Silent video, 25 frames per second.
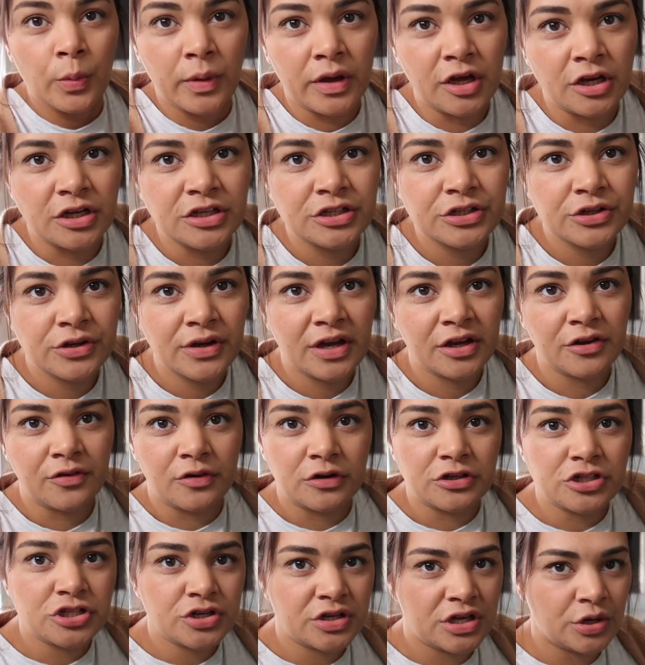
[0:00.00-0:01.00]
we're going to do a
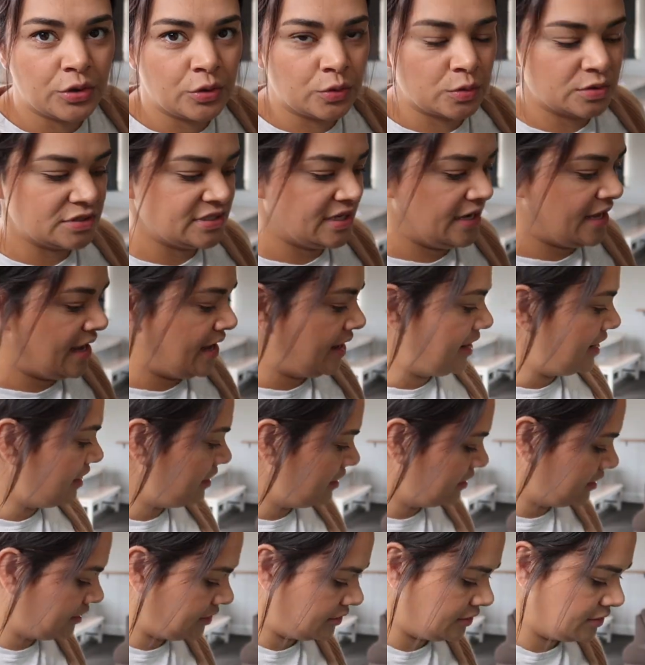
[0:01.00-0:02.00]
grocery haul
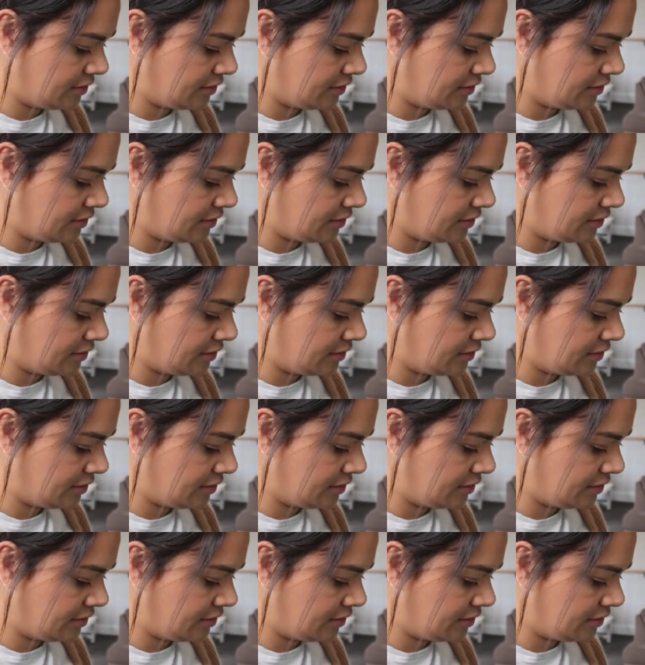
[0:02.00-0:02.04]
today.